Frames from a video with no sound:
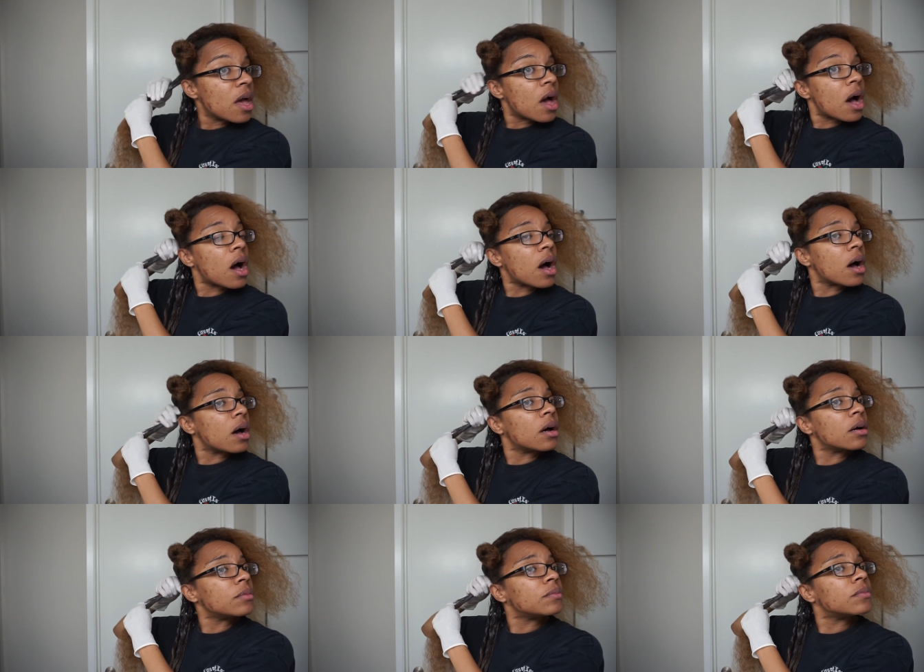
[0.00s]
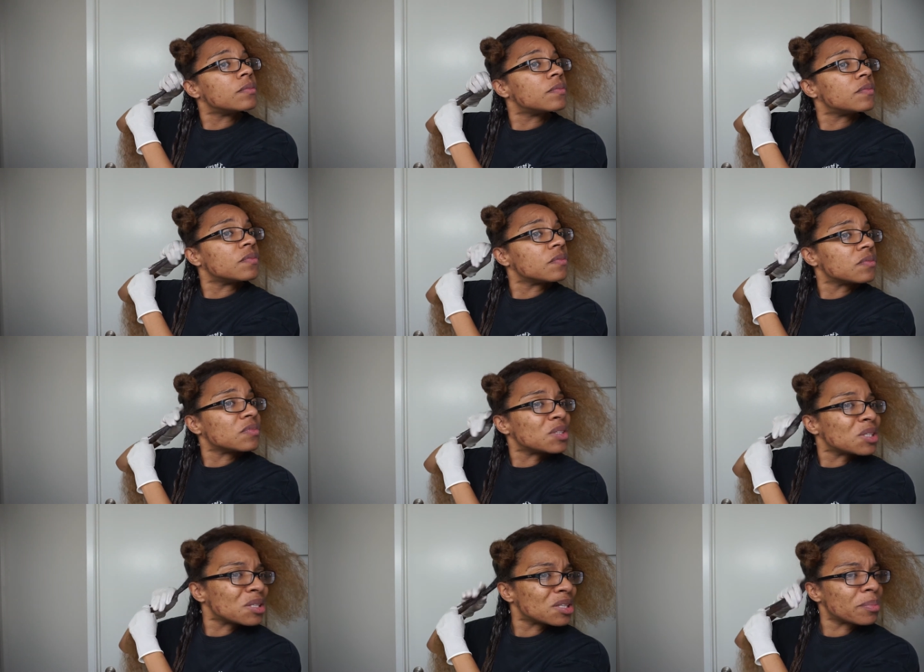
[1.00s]

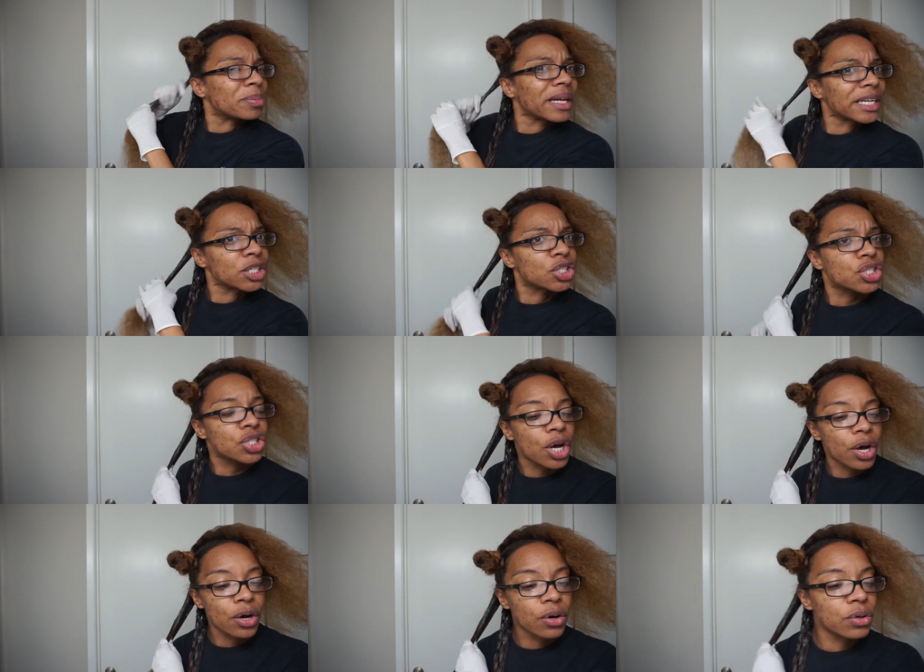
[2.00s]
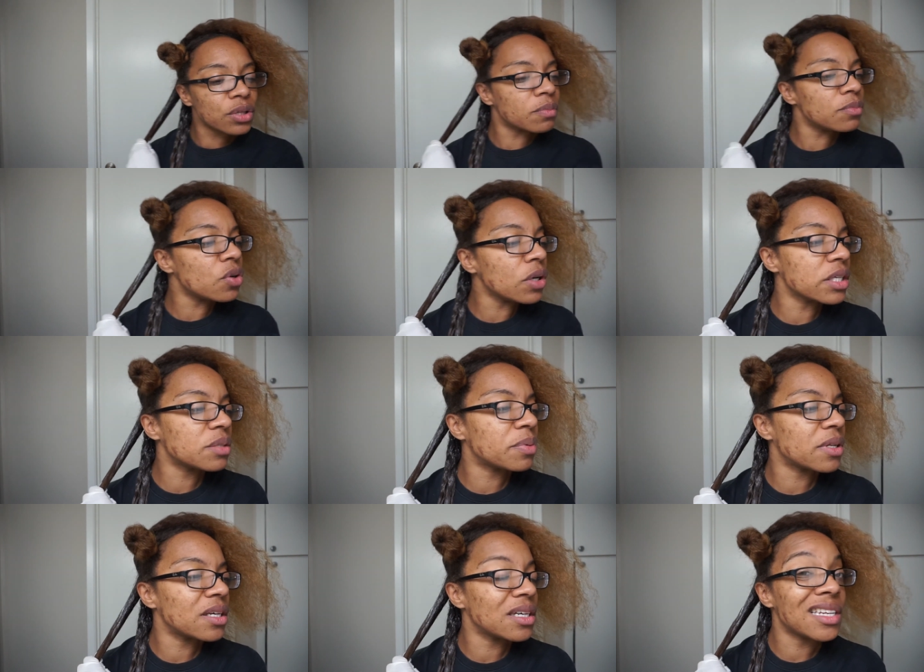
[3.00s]
the bloody show, the mucus
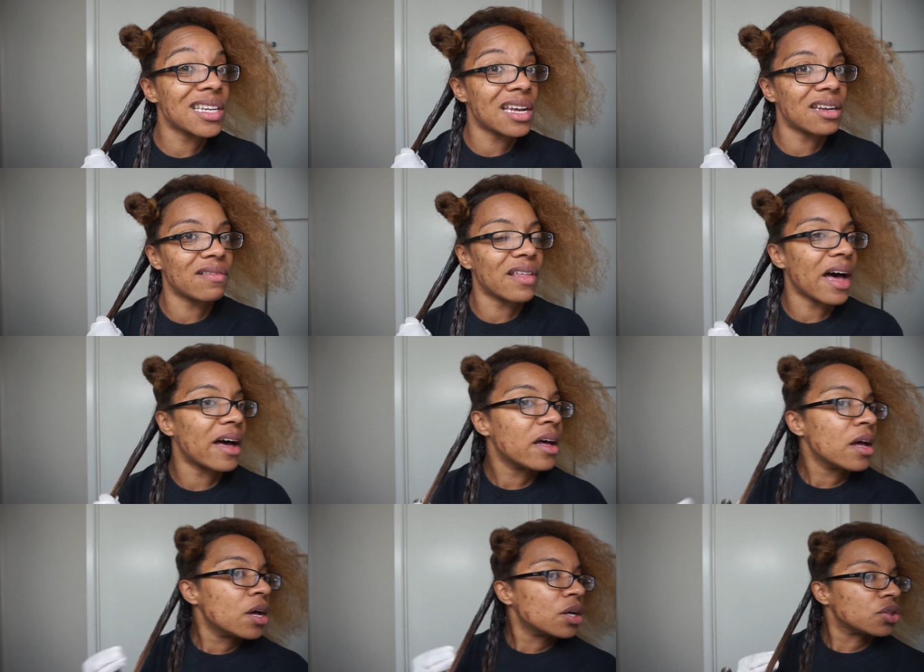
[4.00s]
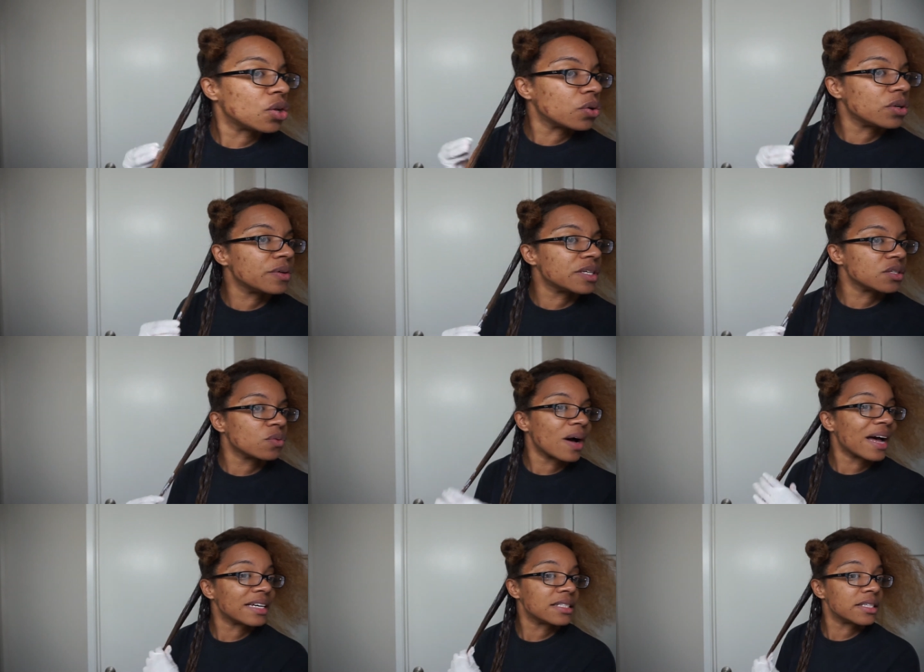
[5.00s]
plug, none of that. The only reason
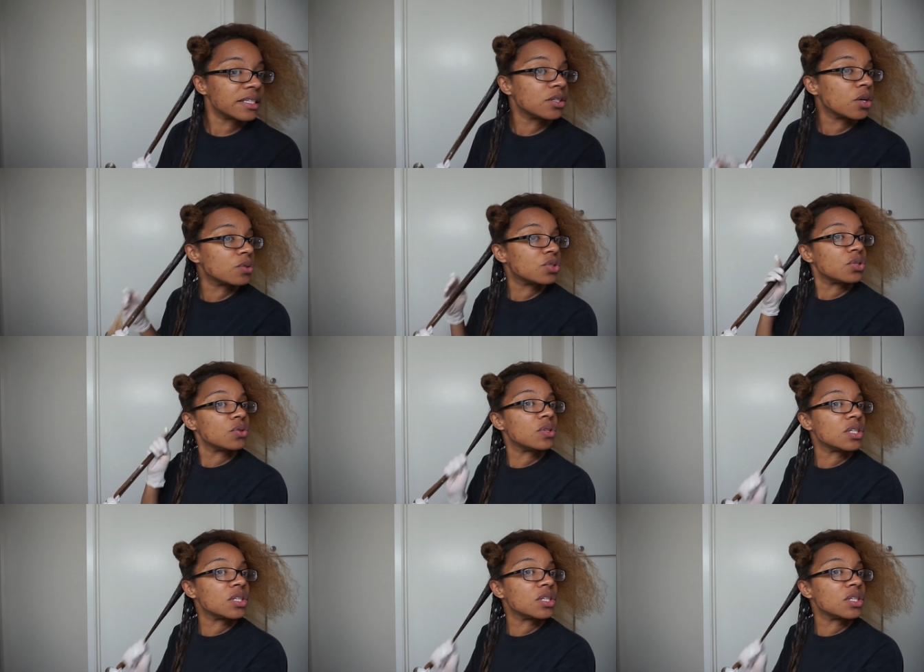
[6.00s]
why I did go to the